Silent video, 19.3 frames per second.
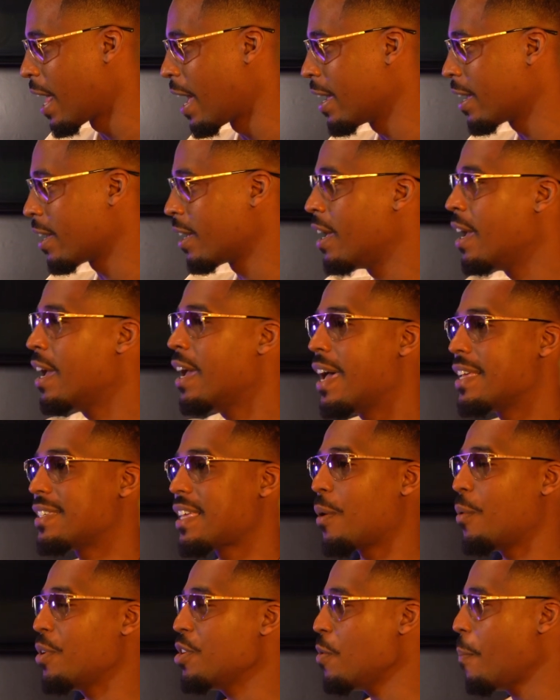of like it's
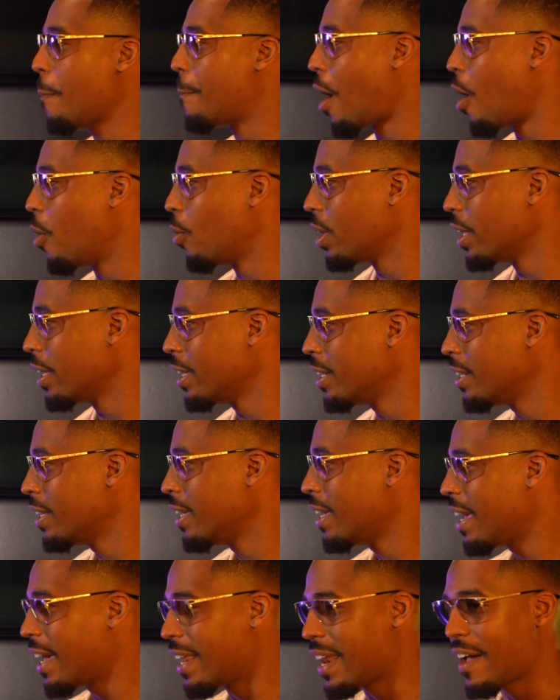like when you bowling
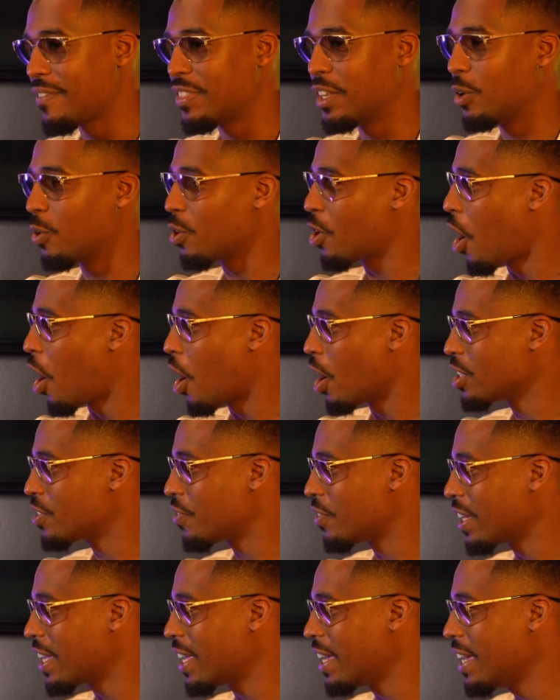and they have the little
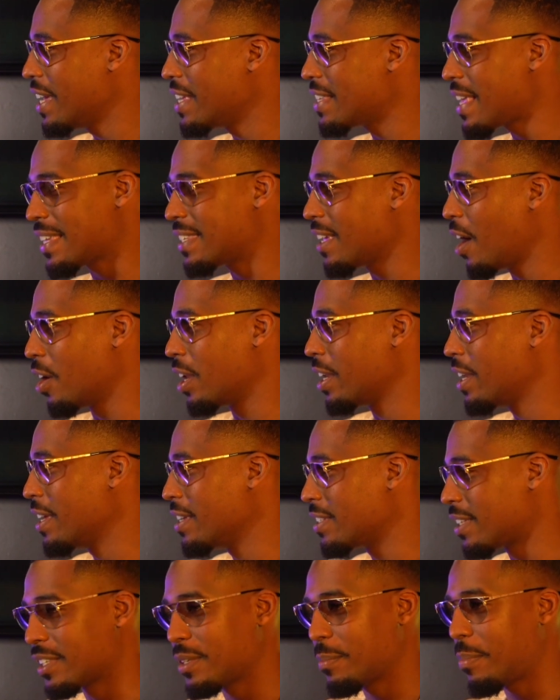guards for the kids. That's all it
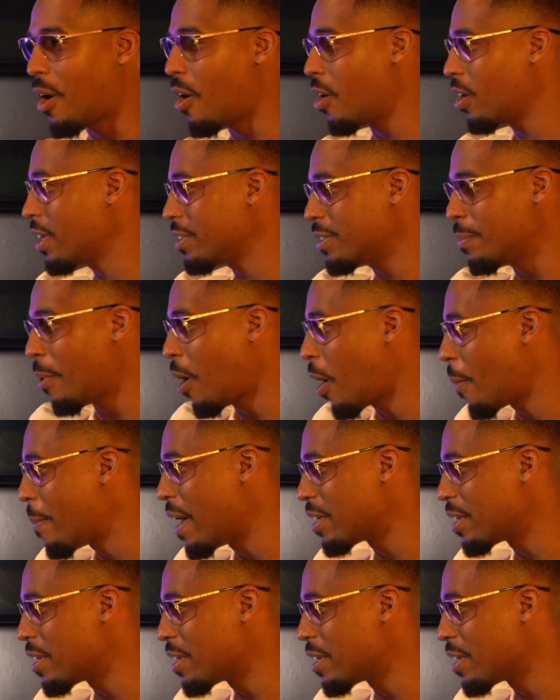is. Like the ball, let the ball